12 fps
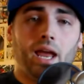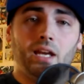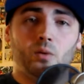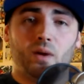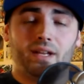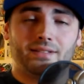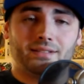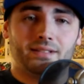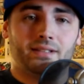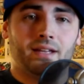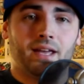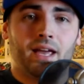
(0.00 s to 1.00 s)
Anyways,
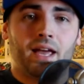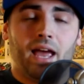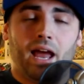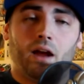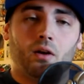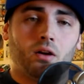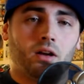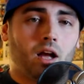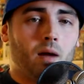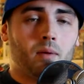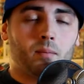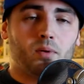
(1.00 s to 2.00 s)

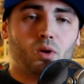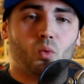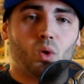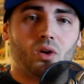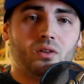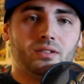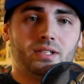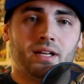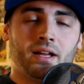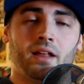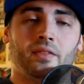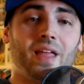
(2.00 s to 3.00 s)
comic book world,
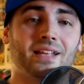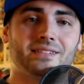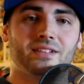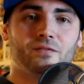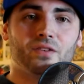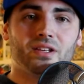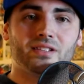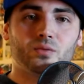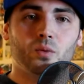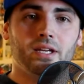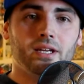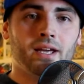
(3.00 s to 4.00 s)
that's it for
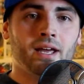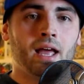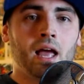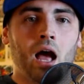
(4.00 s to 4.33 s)
this week.